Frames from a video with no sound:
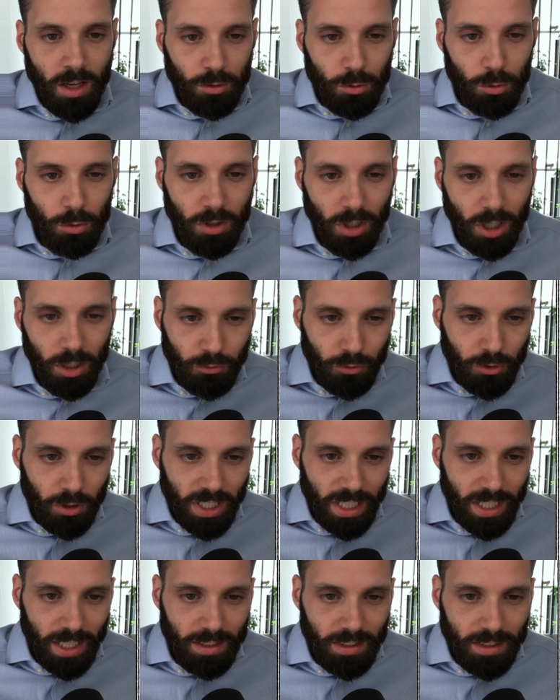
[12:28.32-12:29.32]
Do not
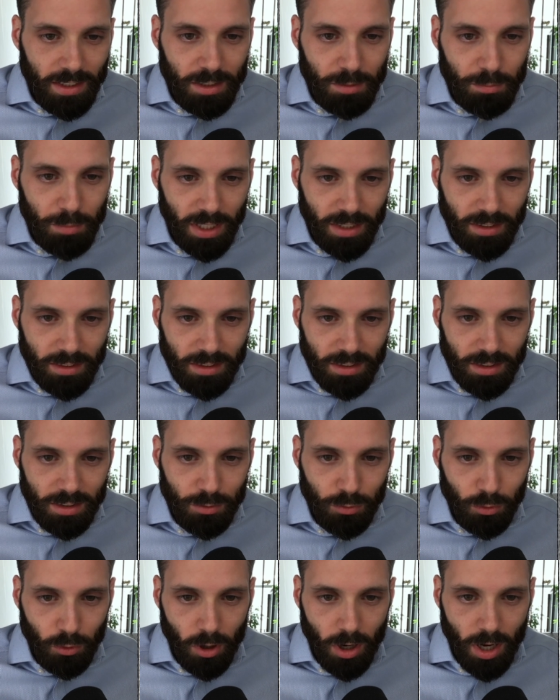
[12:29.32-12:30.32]
forget expenses
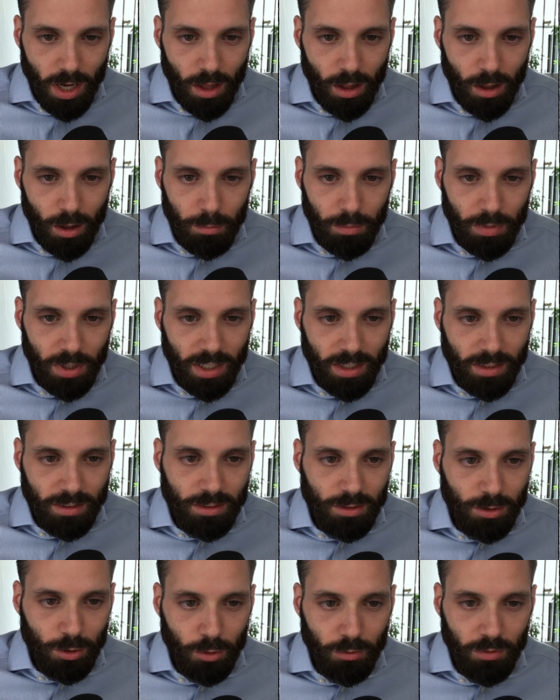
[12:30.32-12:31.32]
for help and
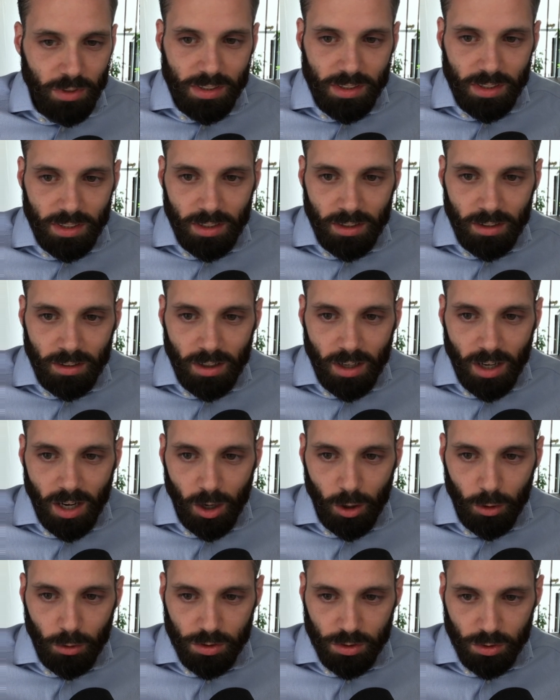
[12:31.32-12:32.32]
service in the
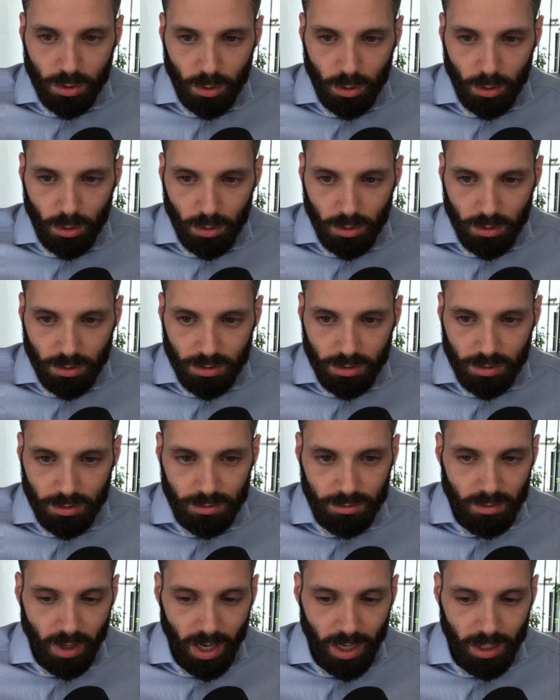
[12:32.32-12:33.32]
household.
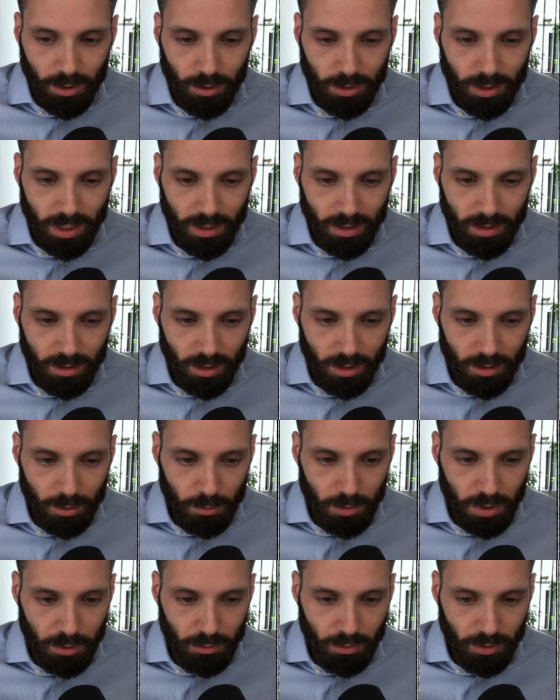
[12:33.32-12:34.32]
I could get another
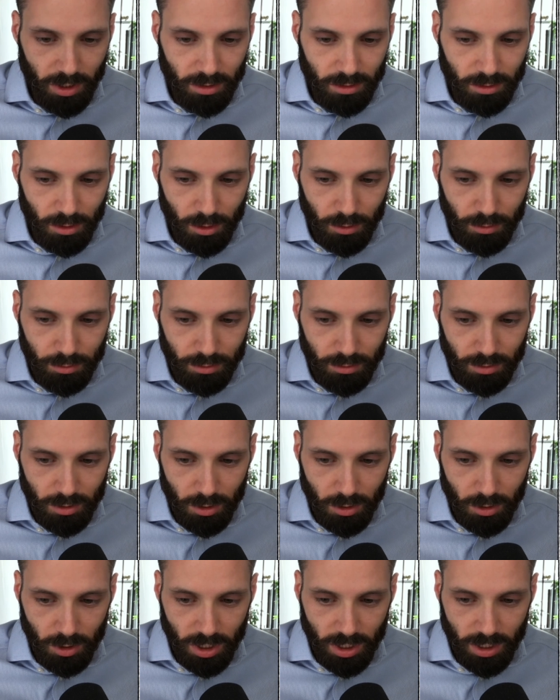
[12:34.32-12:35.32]
refund of,
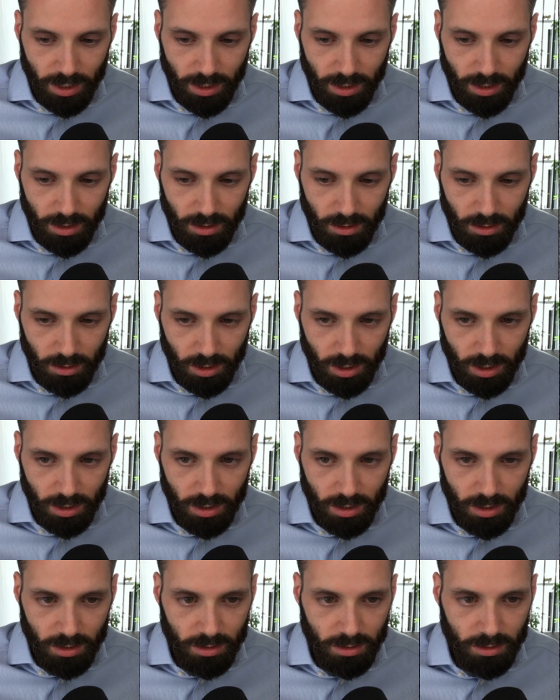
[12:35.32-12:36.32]

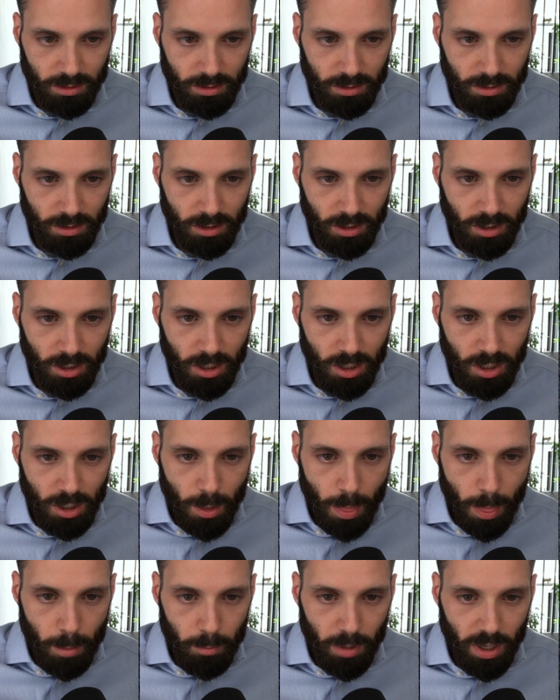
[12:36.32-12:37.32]
okay.
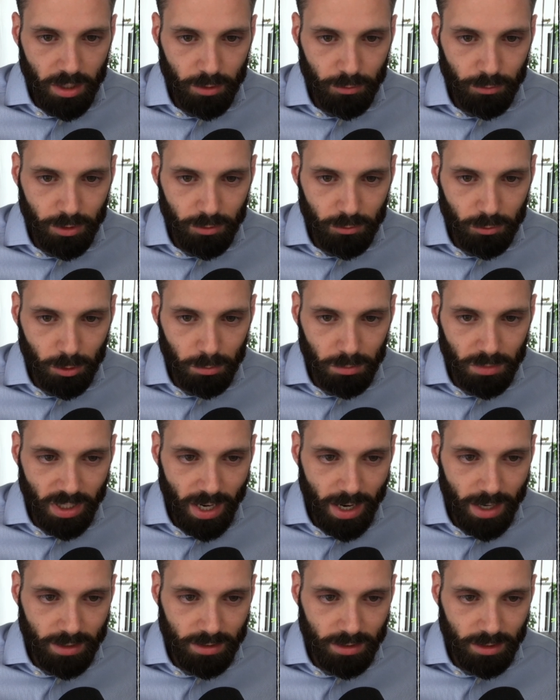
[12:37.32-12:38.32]
Benefit from
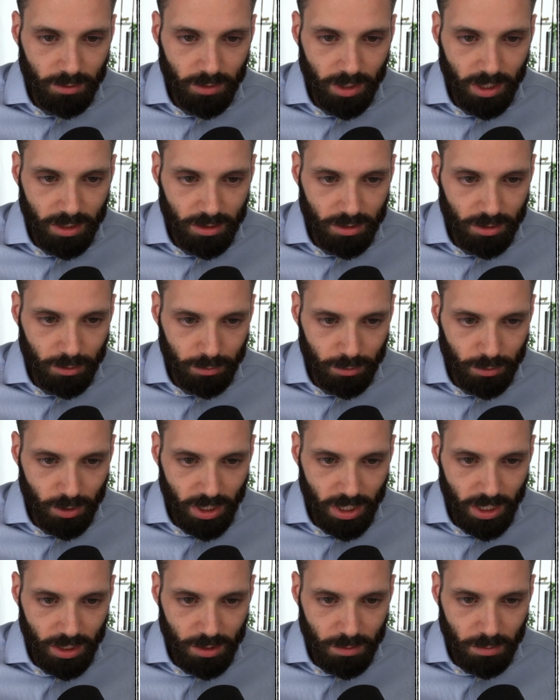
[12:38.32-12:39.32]
tax advantages of
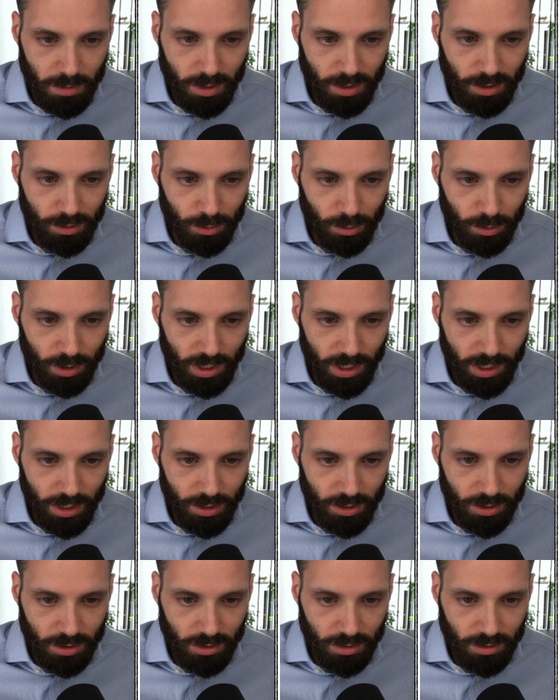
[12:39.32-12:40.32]
tradesmen,
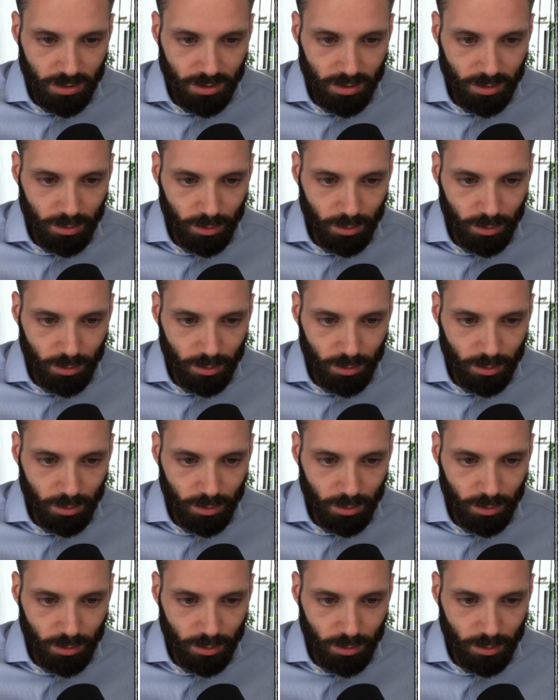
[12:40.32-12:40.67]
donations,